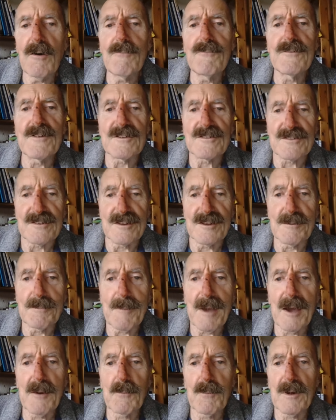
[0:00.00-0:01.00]
Obviously, the
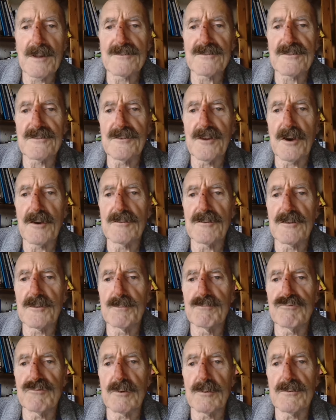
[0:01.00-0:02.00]
man once known as
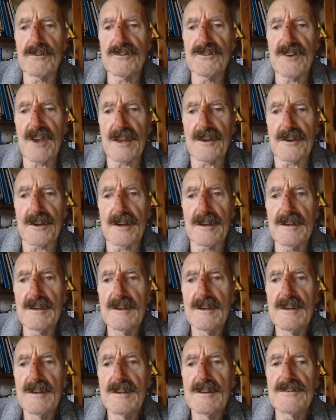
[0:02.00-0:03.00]
Bruce Jenner
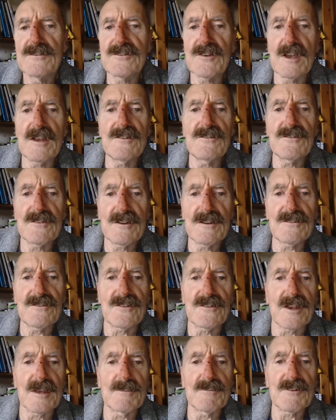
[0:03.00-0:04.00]
changed
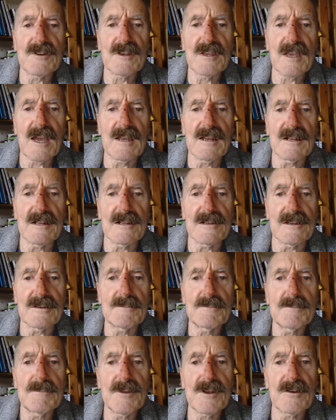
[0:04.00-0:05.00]
his name to
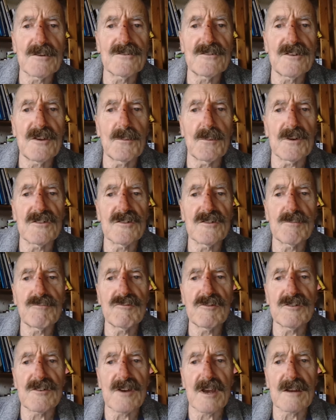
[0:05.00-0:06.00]
Caitlyn because he wished to
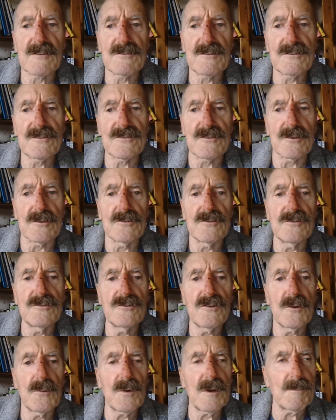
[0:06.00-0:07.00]
project a certain
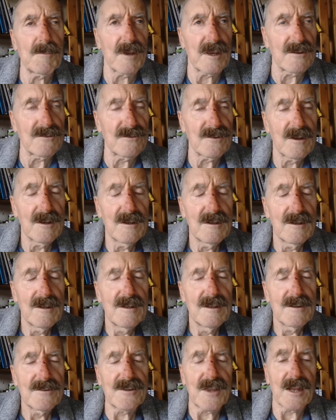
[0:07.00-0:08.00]
new image,
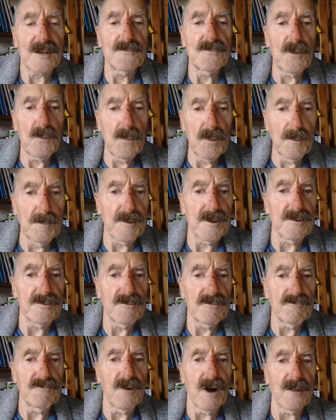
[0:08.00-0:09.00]
that of a
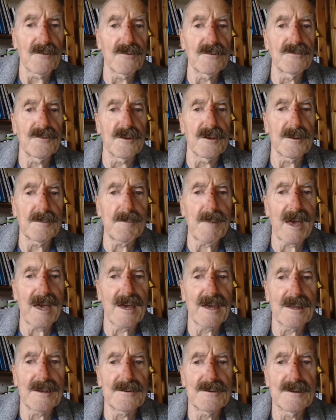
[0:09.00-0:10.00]
woman rather than a
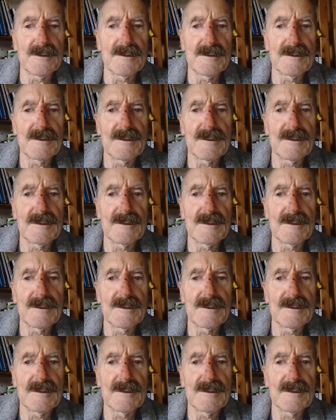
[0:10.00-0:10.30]
man.